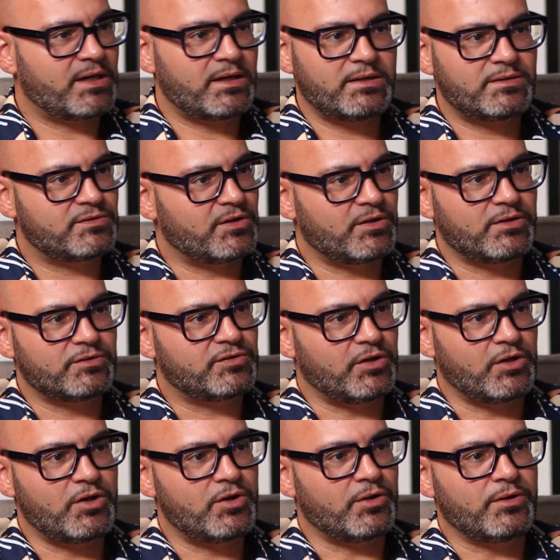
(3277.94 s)
keen to
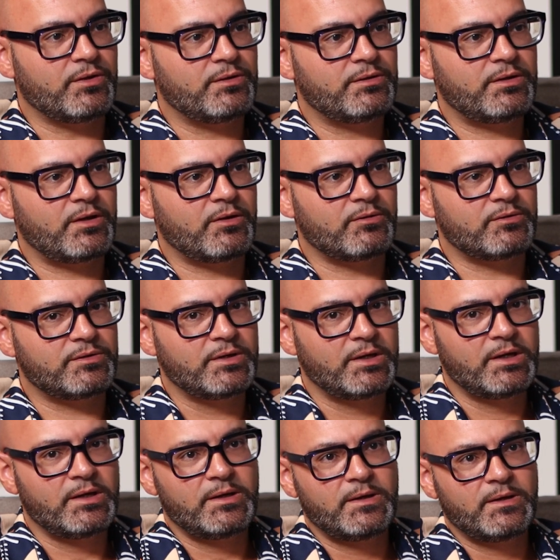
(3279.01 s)
learn.
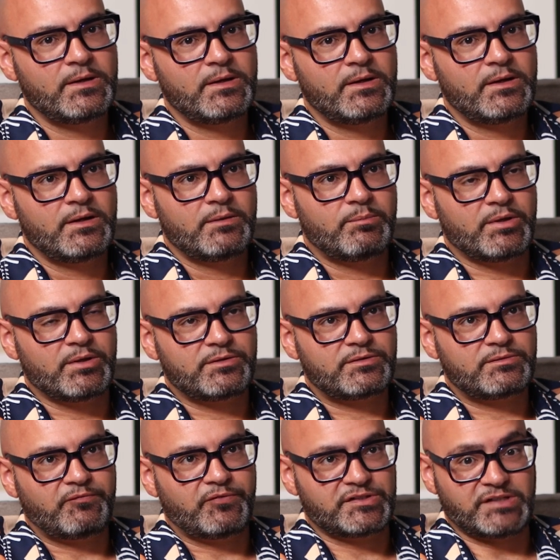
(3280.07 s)
But
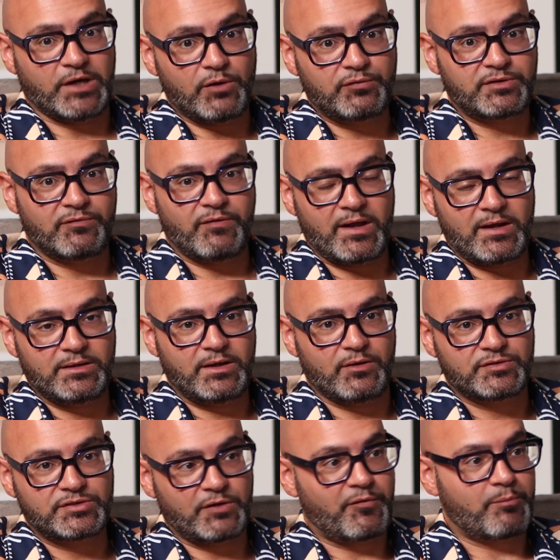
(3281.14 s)
for
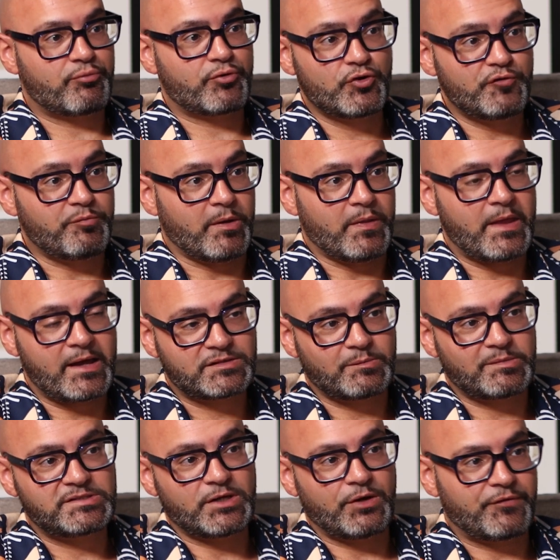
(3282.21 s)
self-improvement, there has to
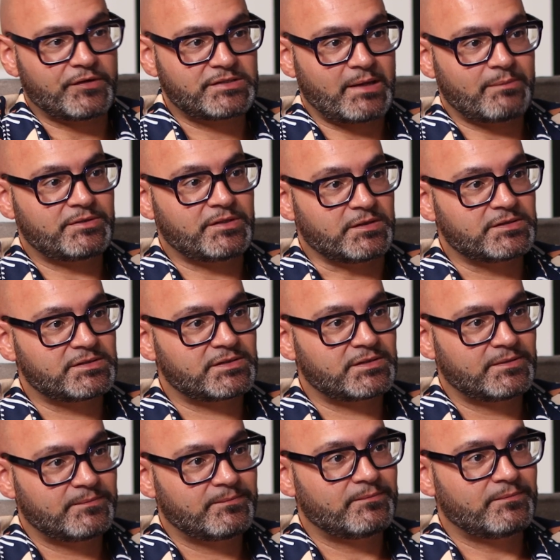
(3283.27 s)
be self-acceptance.
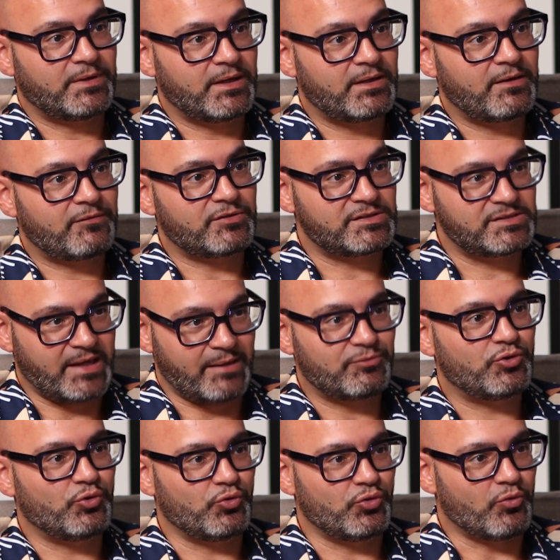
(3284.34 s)
Yeah, you have to
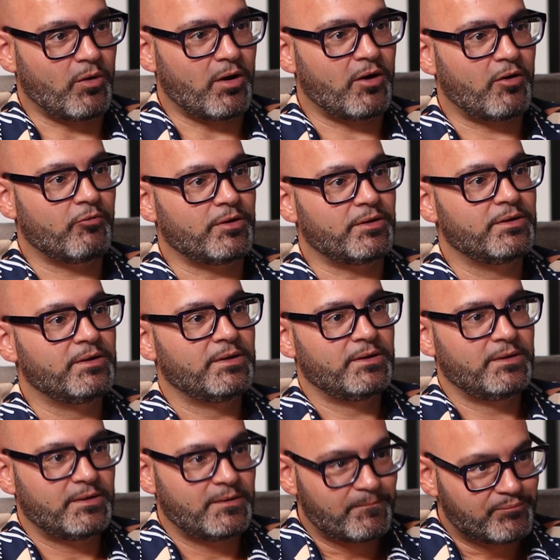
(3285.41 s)
accept who you are, and
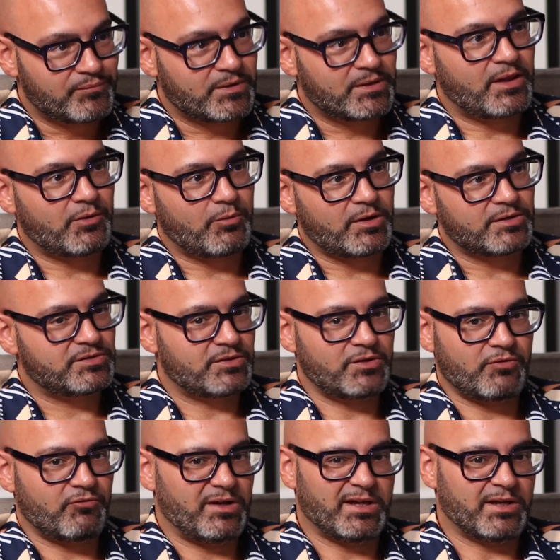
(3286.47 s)
otherwise you're
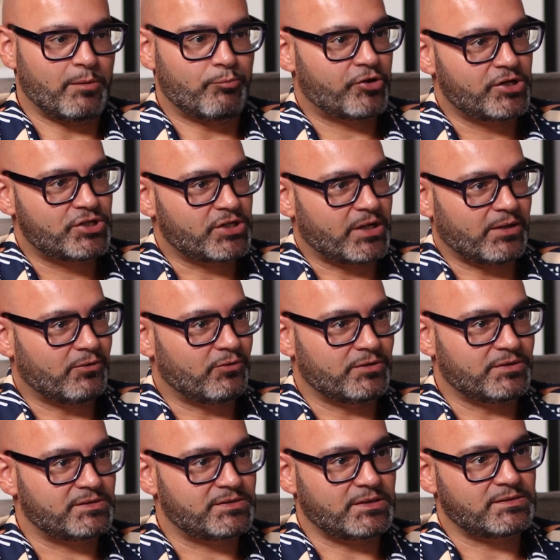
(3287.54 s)
not really going to appreciate all
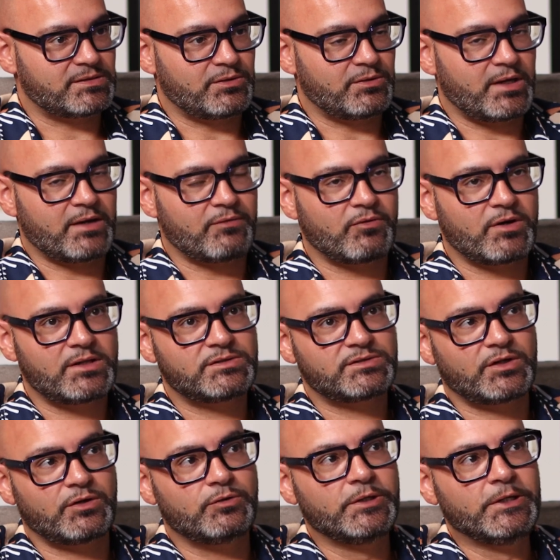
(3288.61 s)
these things that you get, right?
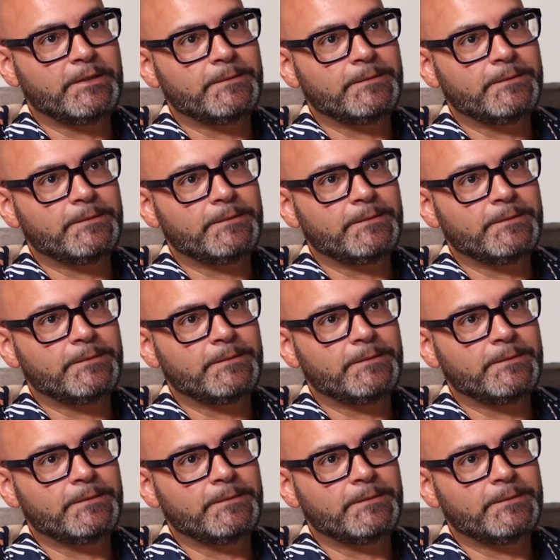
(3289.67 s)
So